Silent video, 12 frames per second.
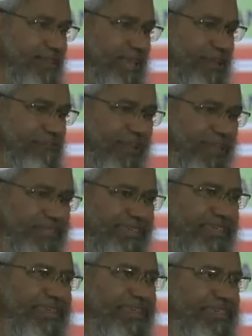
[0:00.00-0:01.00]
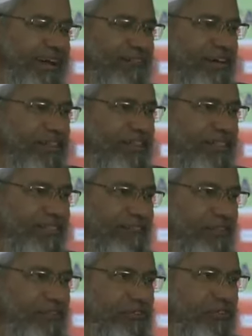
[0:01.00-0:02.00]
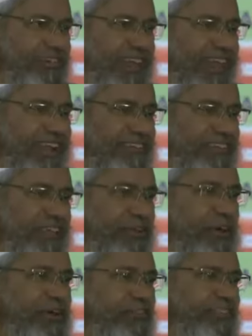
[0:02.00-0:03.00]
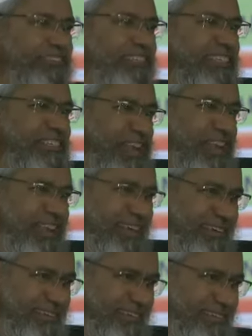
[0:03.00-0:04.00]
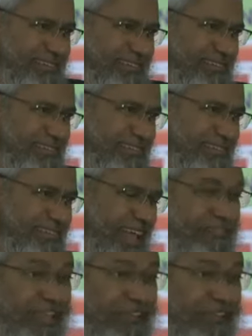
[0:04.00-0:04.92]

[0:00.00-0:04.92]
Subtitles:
Main thing is we should try and secure our seat in Jannah. And that's